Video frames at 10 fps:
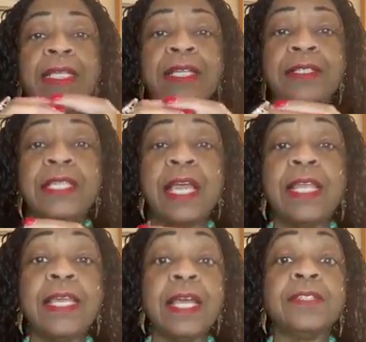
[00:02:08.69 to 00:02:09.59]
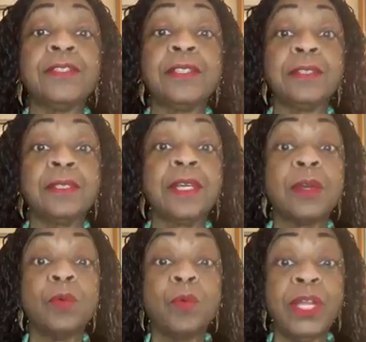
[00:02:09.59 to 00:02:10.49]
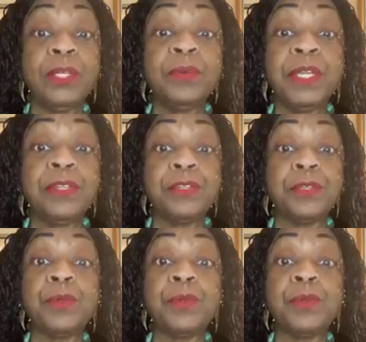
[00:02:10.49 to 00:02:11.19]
they're telling us what you need to do,